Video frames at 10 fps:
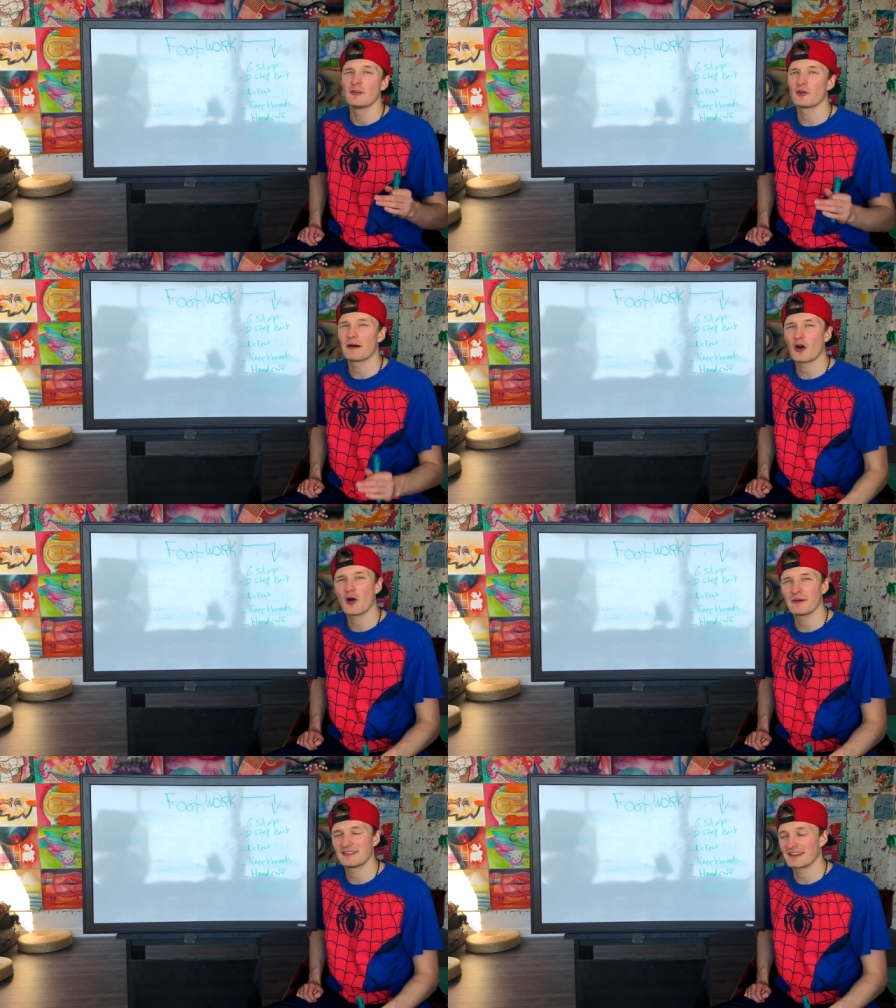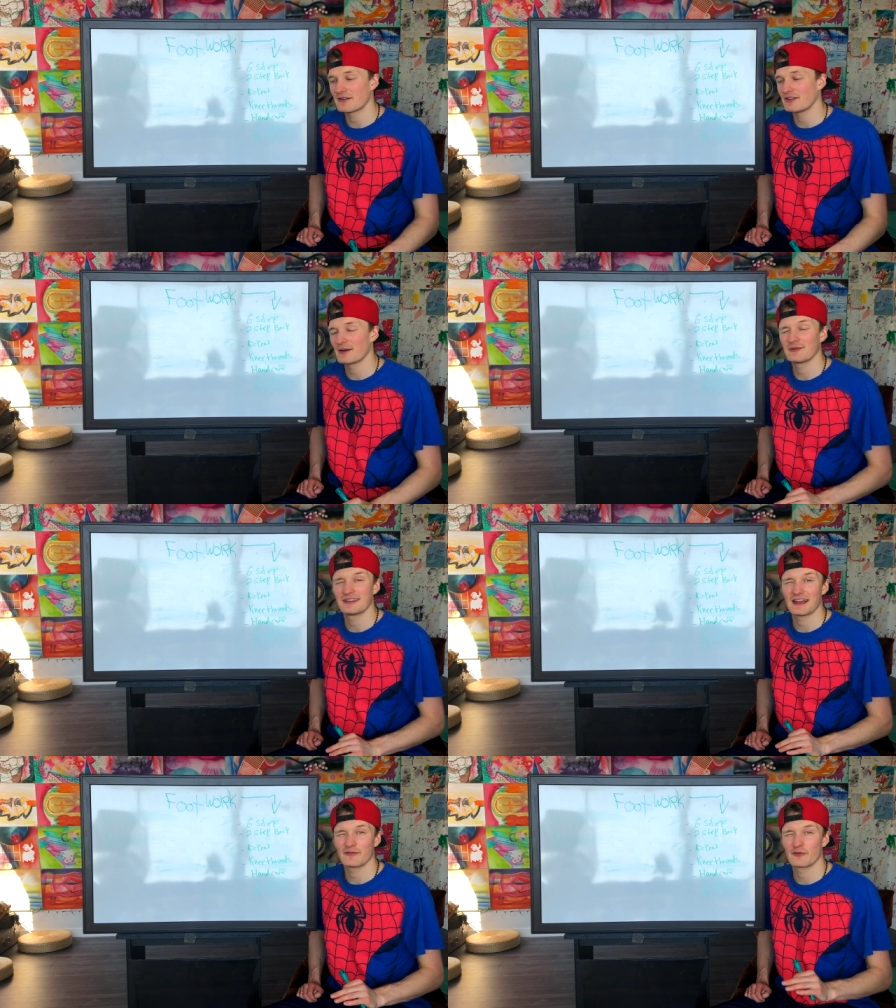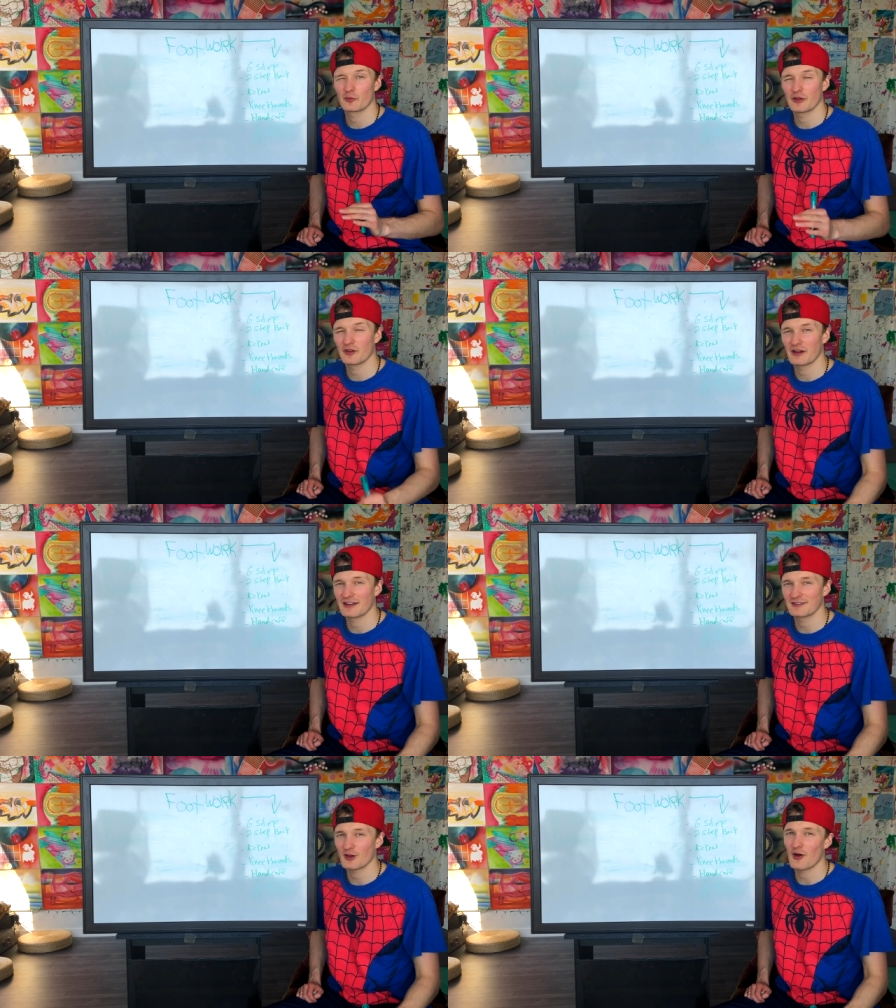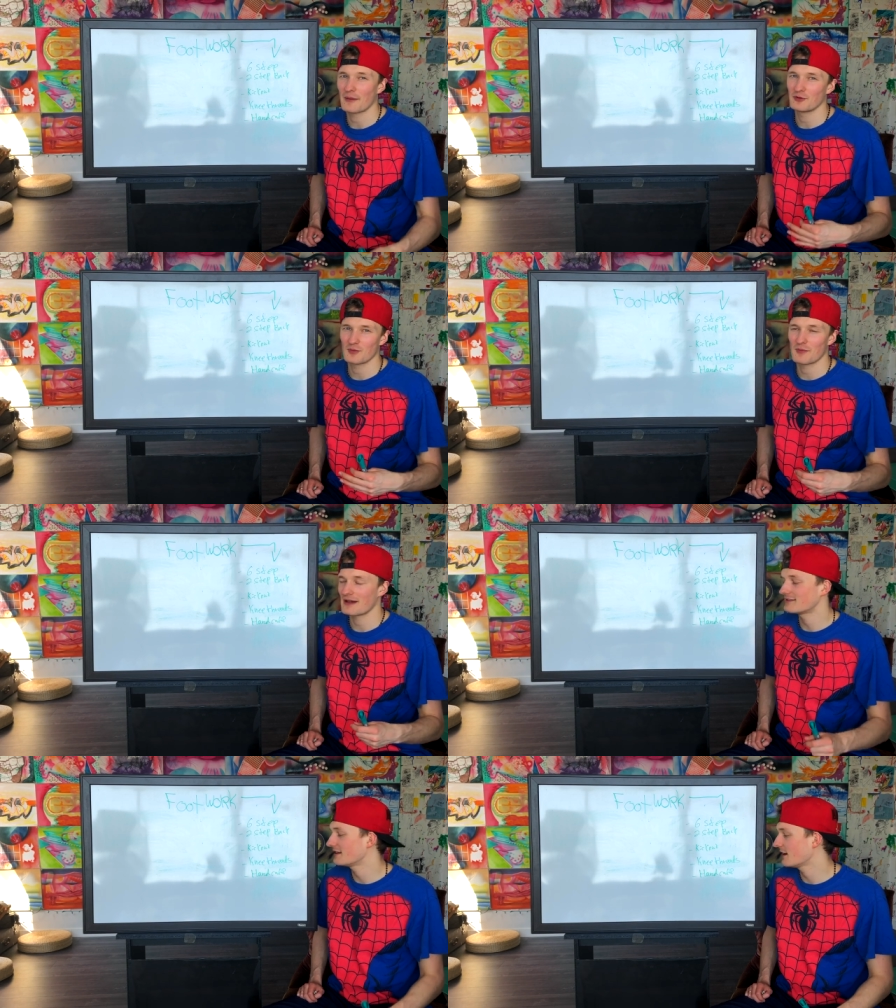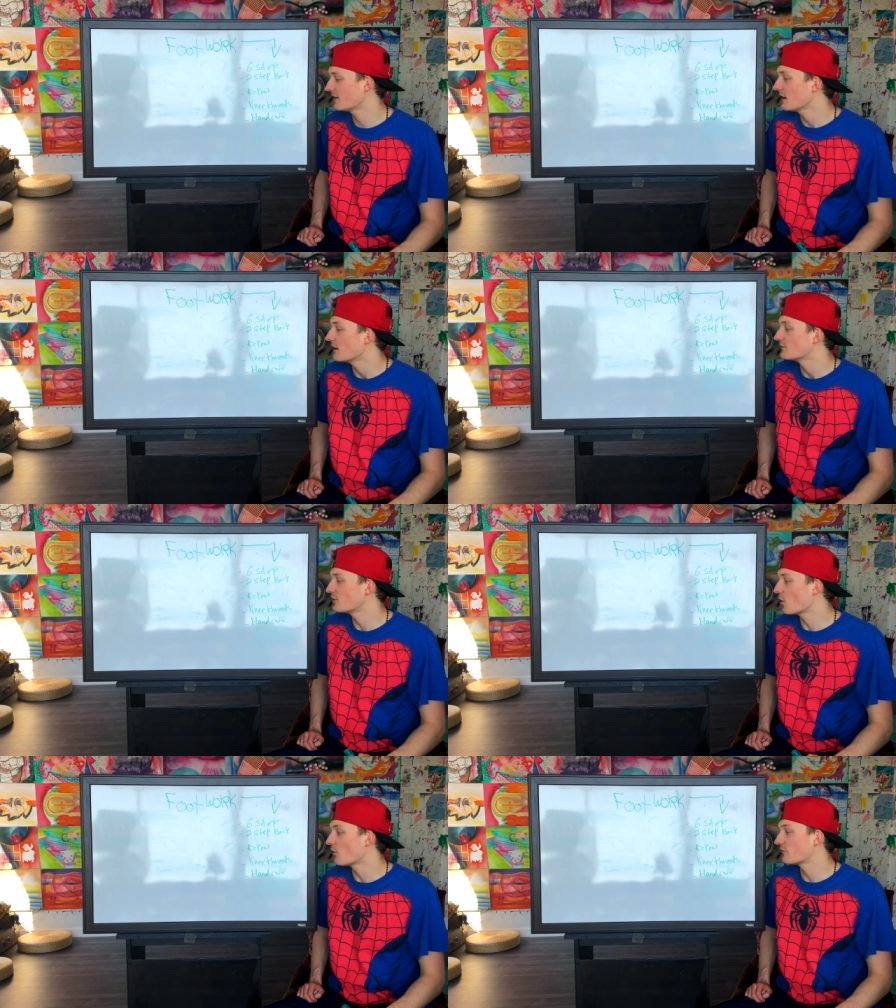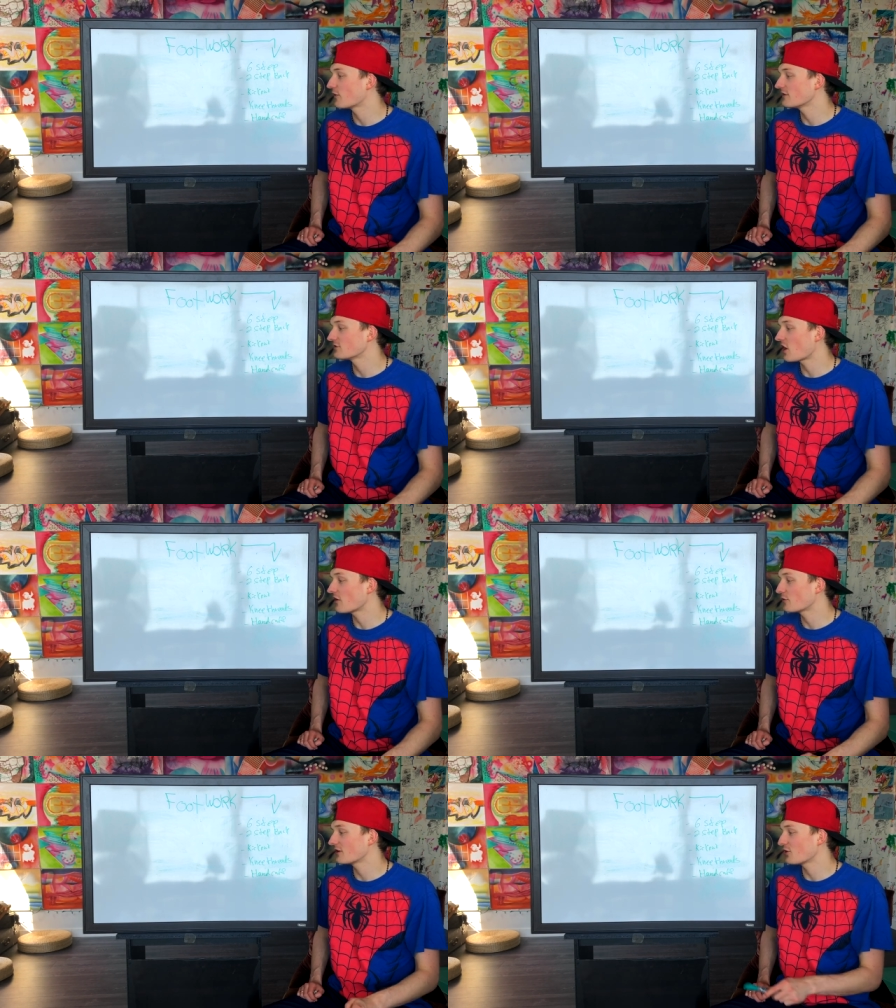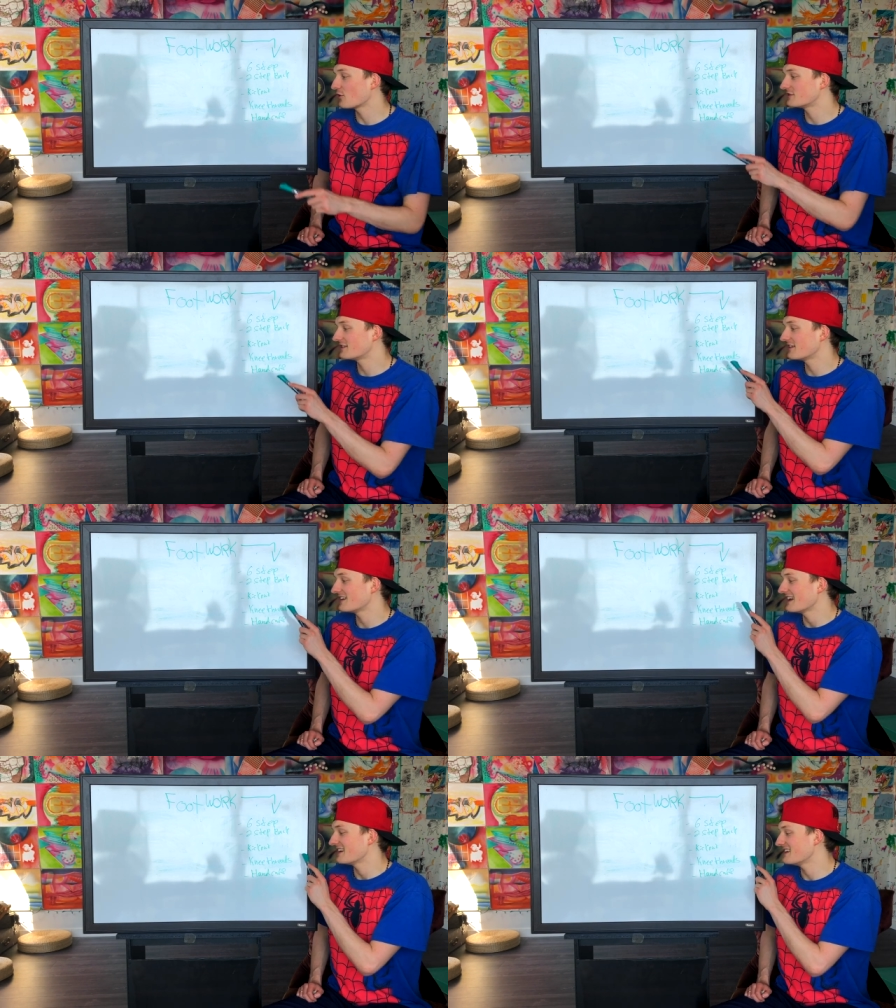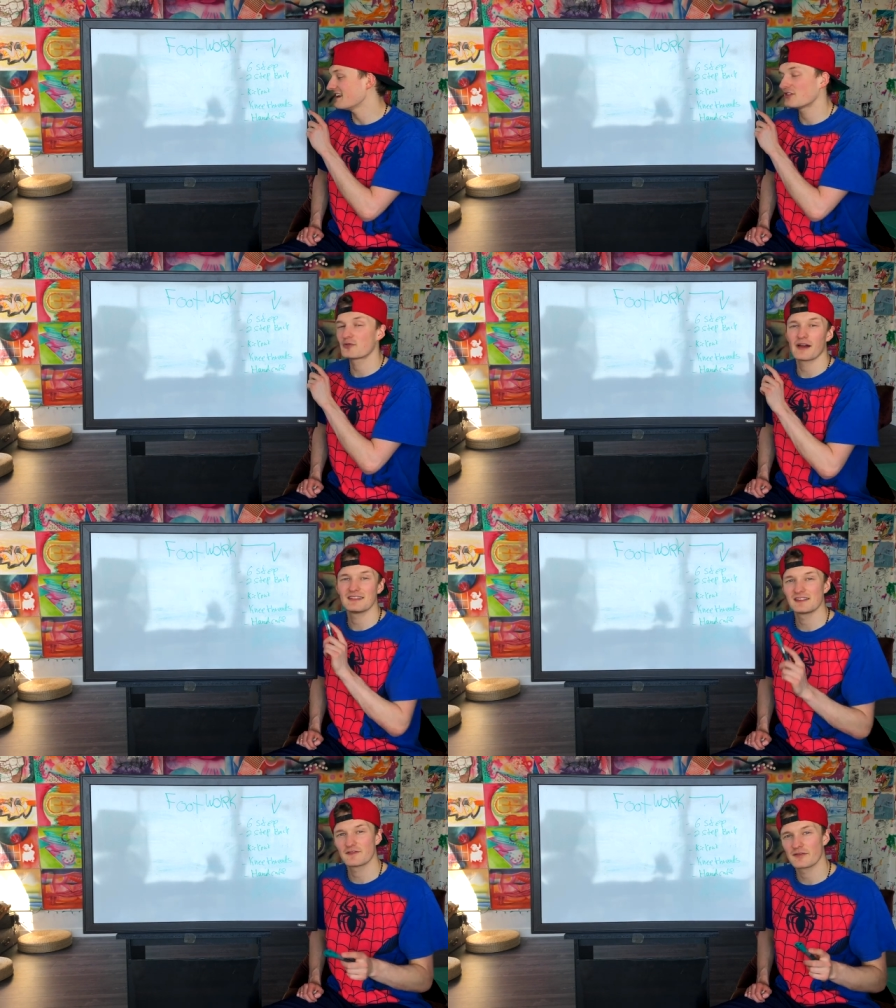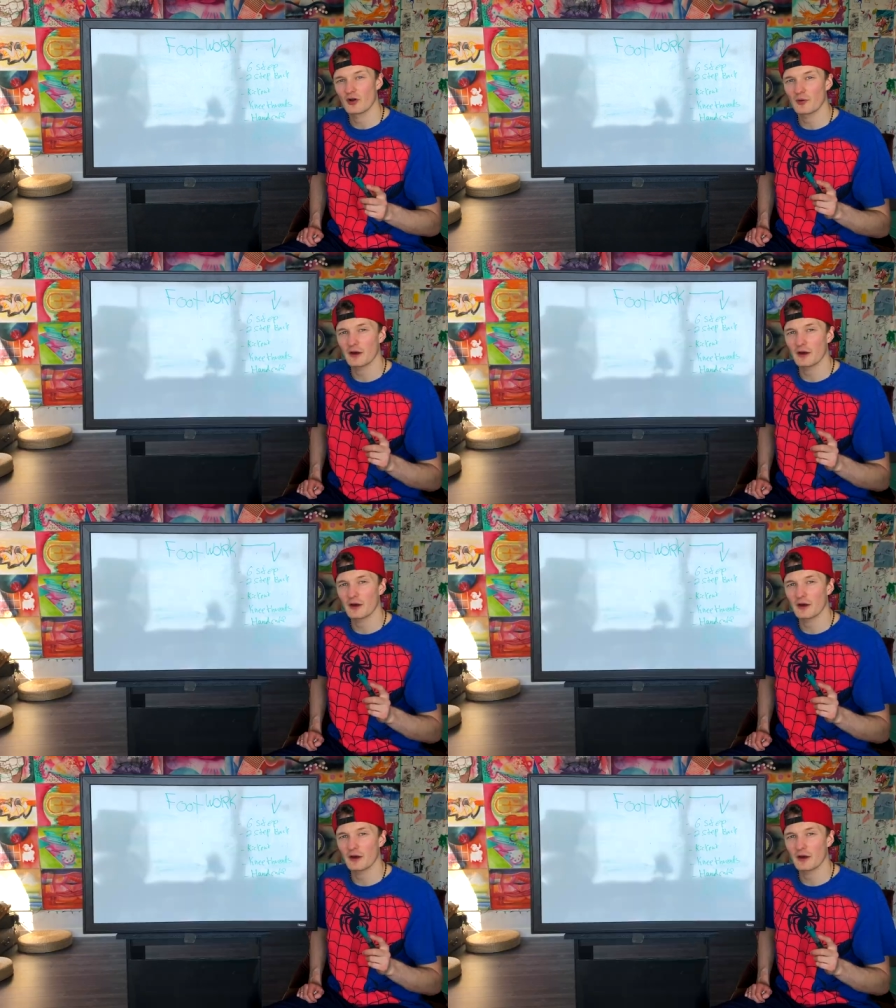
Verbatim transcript: So by all means, take everything I'm saying with a grain of salt. I'm doing my best here. So first off, we're gonna go to knee threads and floor